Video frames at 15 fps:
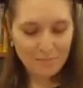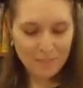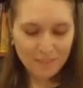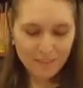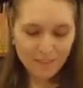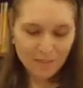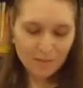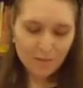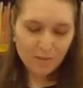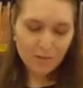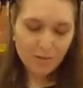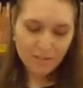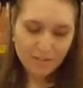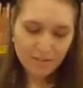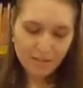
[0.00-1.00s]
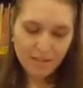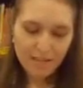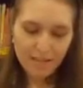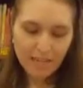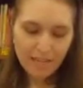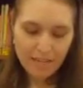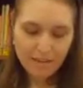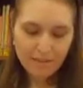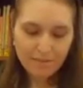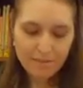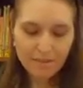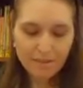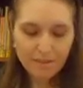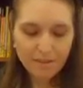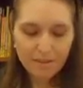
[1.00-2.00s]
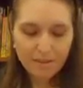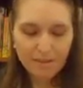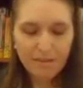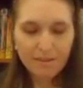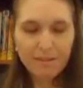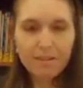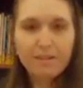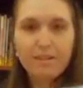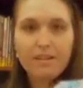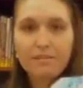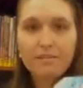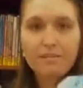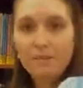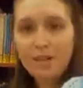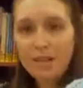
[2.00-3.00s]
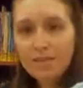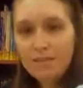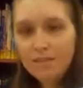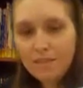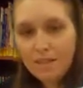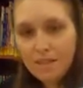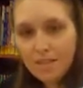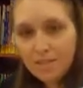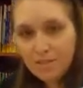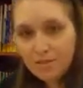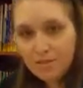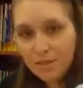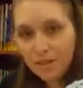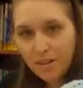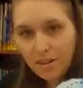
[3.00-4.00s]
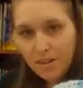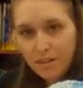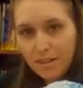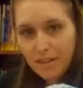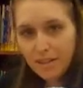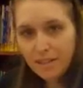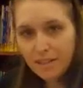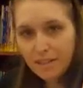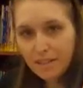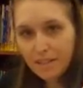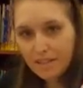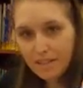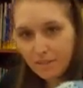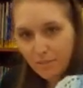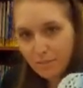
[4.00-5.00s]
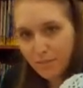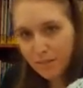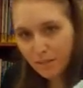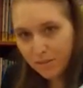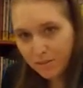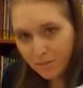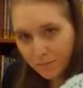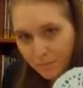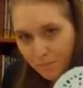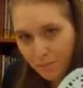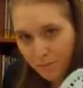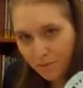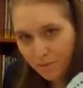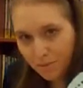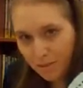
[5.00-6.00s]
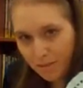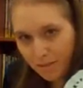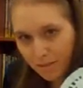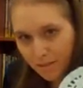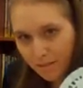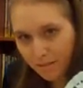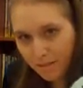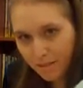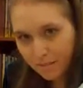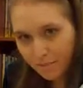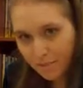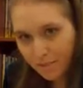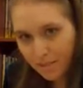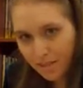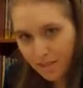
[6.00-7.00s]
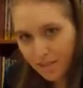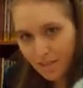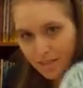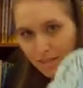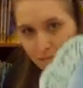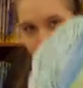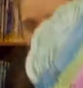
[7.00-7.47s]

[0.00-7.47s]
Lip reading: So here I have what I've finished so far. Got like a little bit of the blues in there with some green and some